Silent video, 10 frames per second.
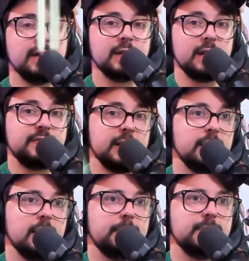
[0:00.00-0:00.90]
and then I
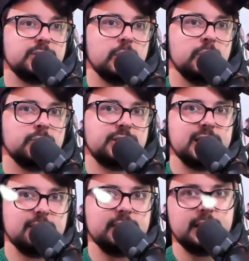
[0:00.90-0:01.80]
think episodes
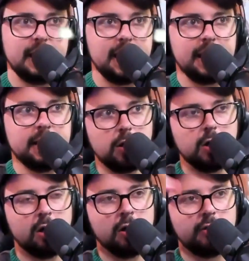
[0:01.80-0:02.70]
seven and eight
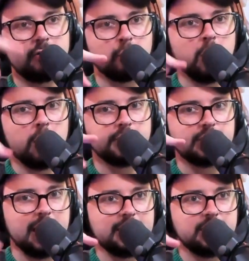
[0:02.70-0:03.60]
are Thrawn
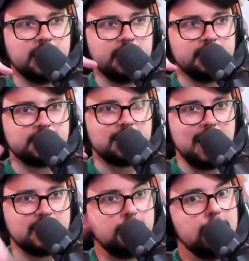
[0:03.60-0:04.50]
slash Gideon
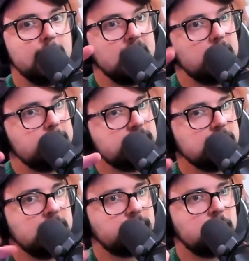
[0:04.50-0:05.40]
slash maybe
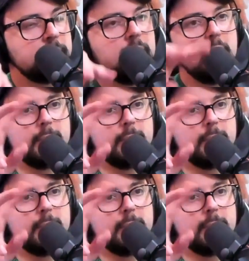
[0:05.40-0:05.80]
Tython,